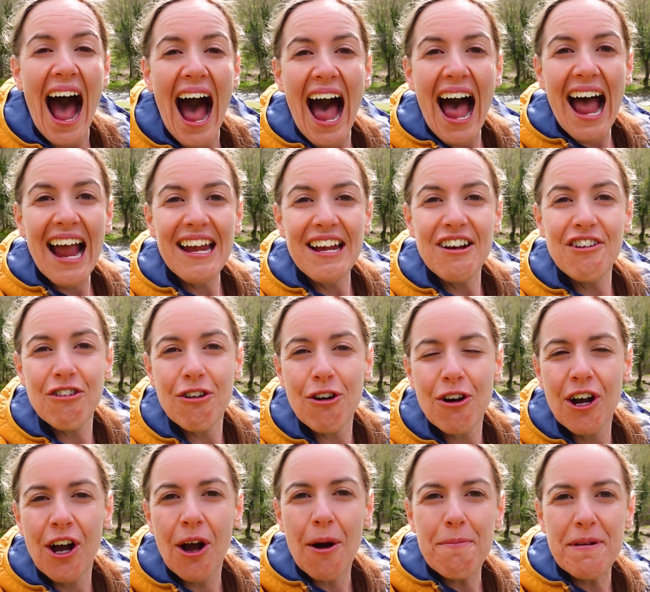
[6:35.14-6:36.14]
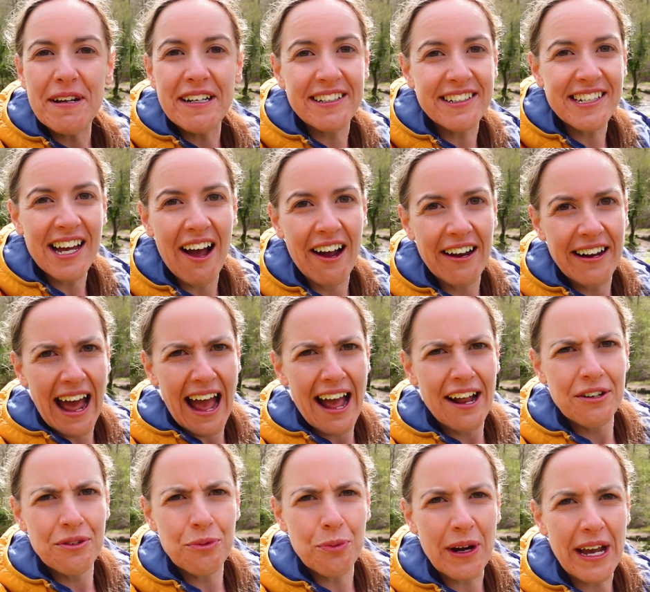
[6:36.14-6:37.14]
I, growing up in Tyne
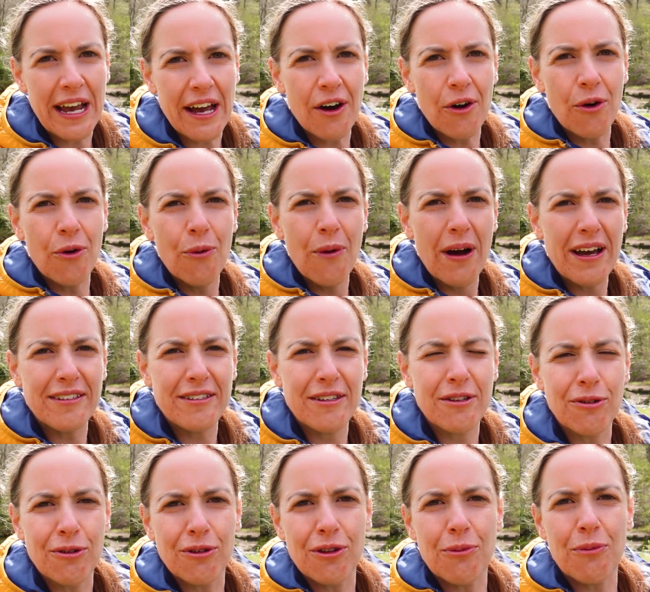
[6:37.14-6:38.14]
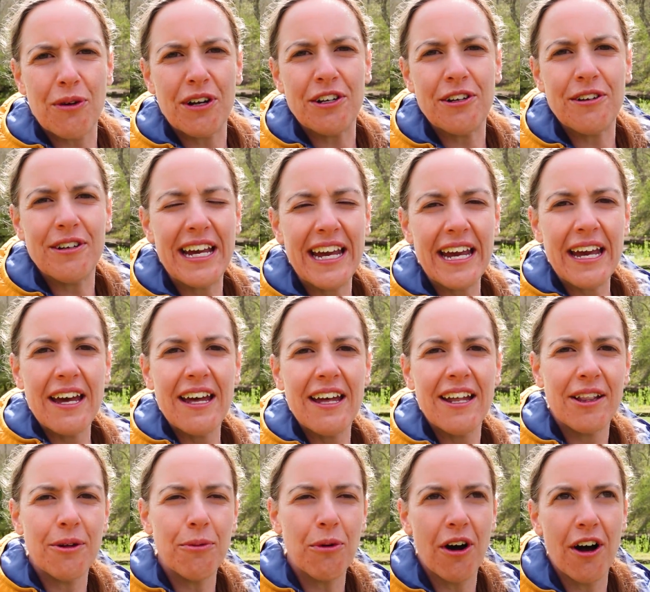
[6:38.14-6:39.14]
and Weir, always thought that when you
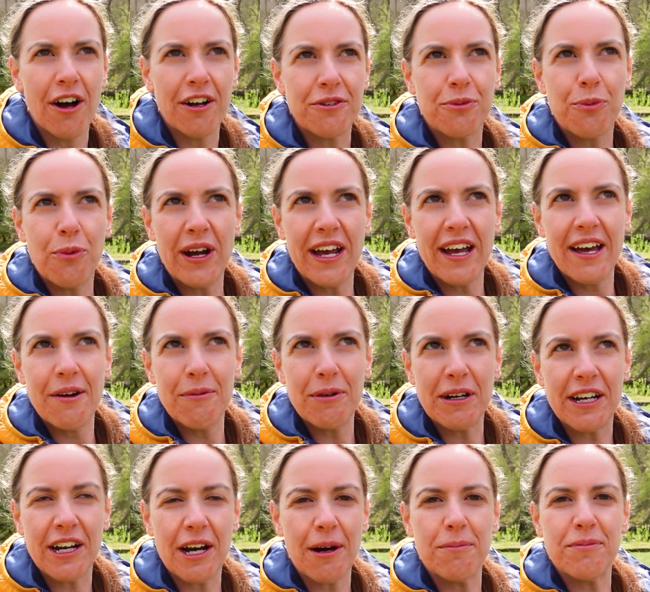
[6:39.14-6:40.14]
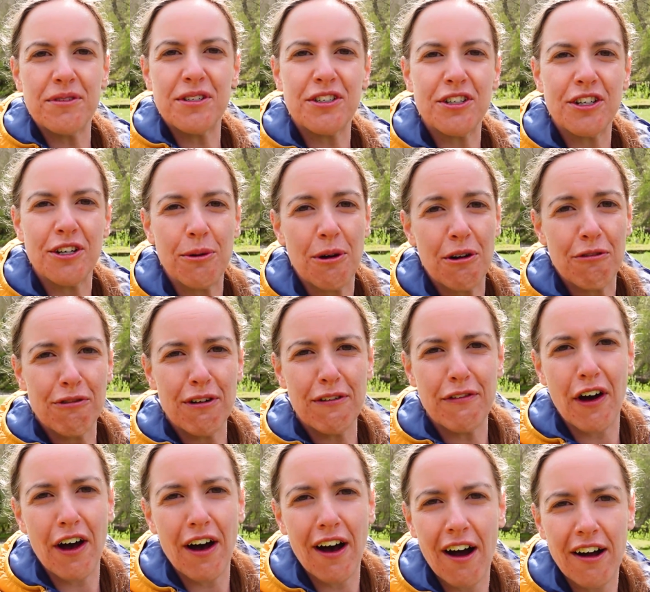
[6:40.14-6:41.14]
hear the word Weir when it comes to a
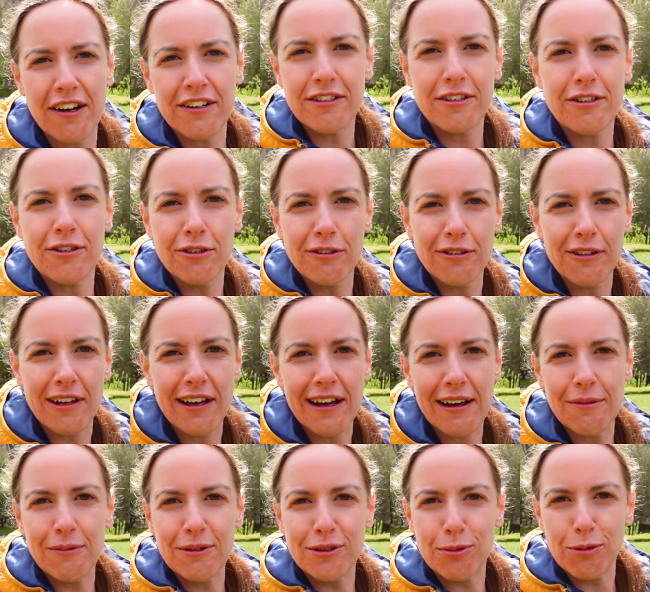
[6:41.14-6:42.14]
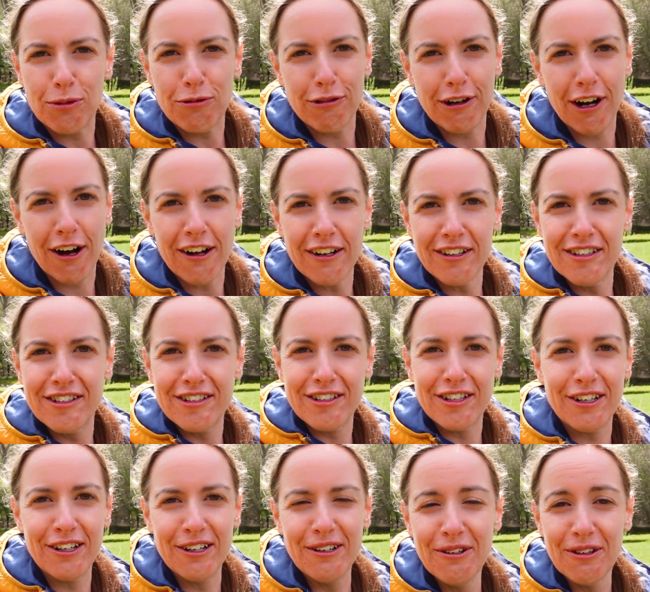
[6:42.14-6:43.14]
river, I just thought that it was with
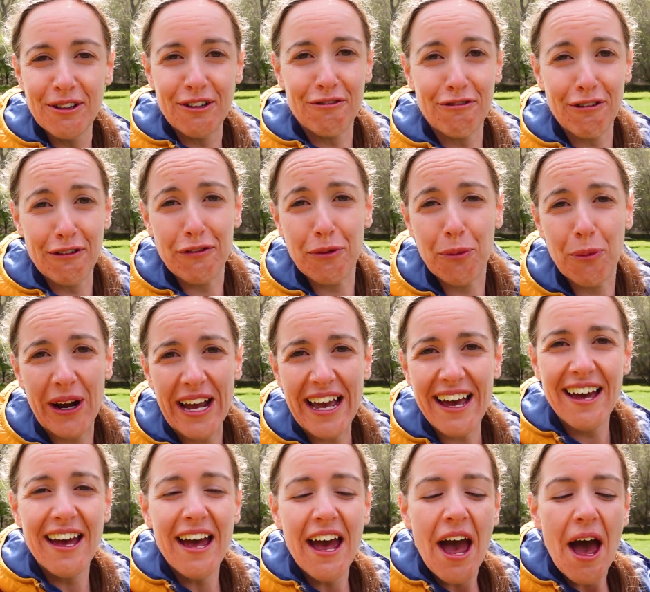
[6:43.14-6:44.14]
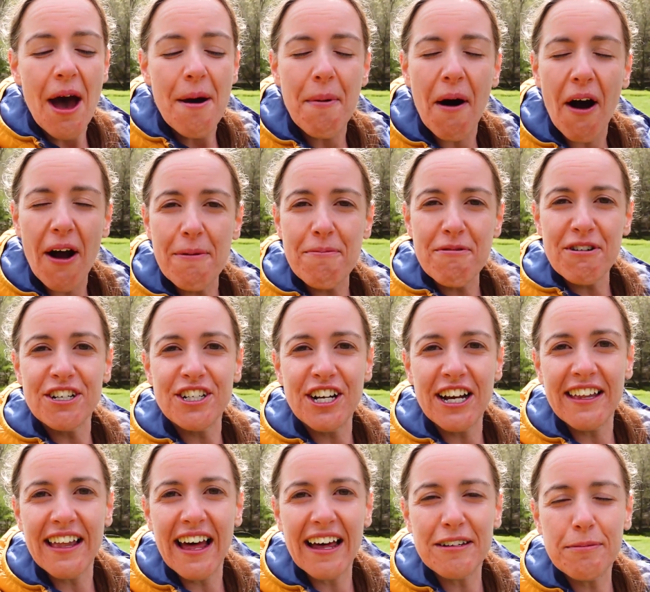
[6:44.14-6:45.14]
regards to the River Wear, but I
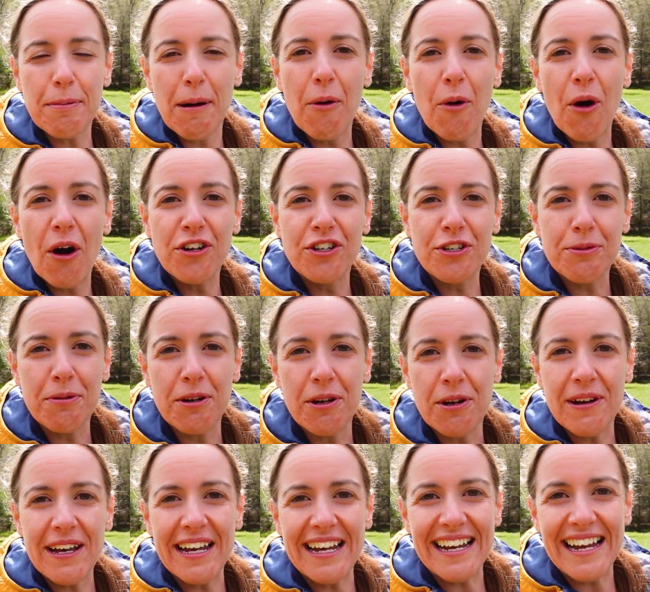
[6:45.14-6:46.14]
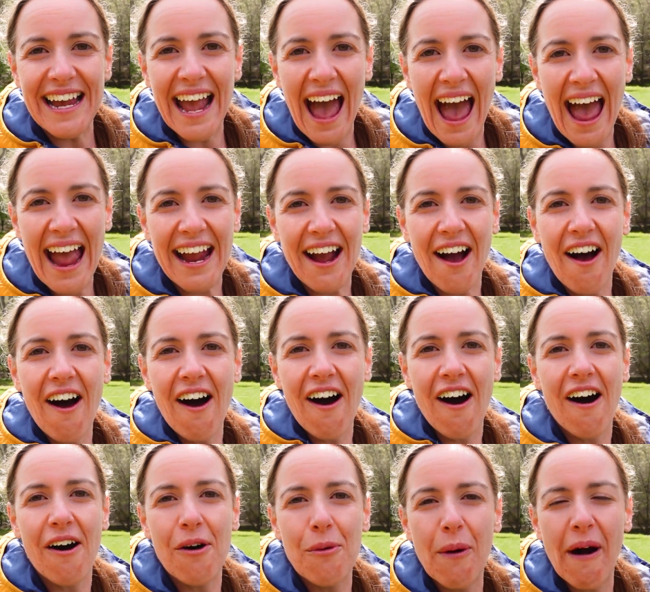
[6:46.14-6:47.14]
appreciate that it's spelled W E A
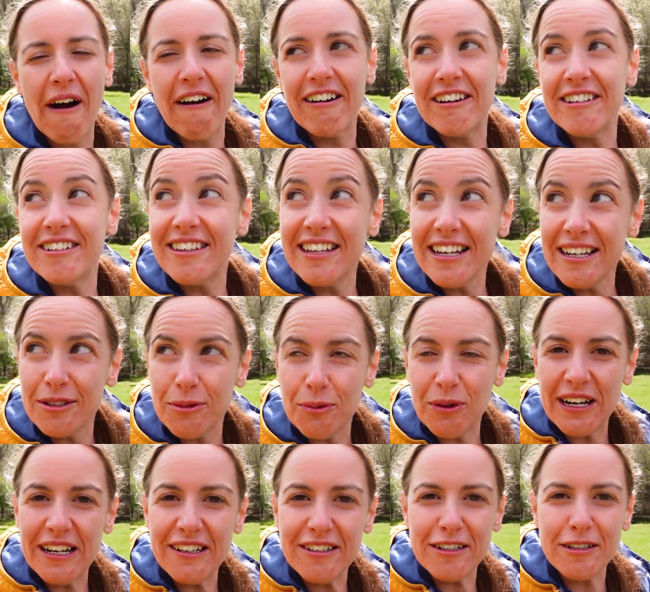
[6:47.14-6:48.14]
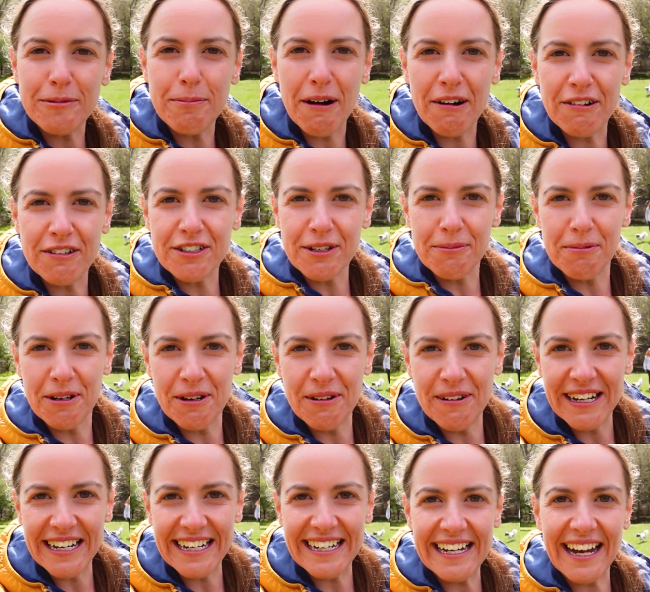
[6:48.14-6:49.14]
R, whereas these Weirs are spelled
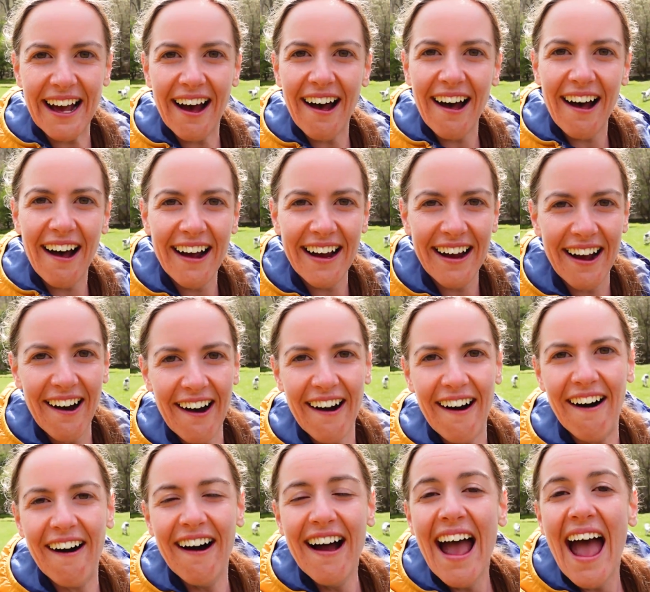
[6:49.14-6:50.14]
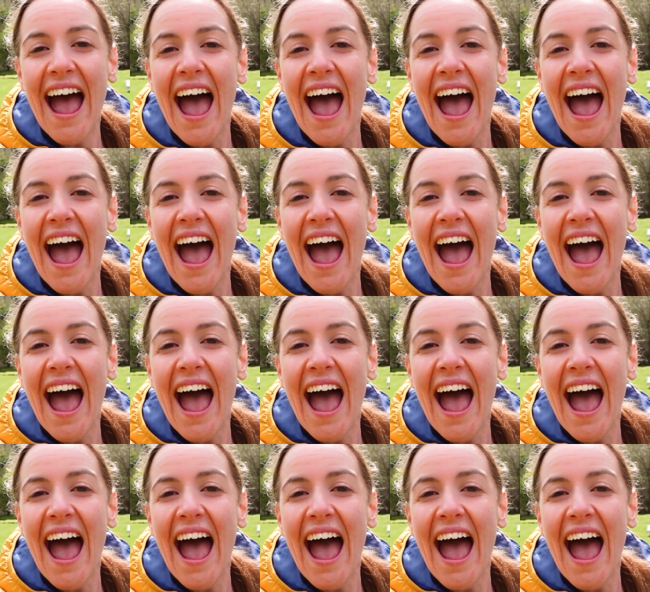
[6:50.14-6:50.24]
W E I R.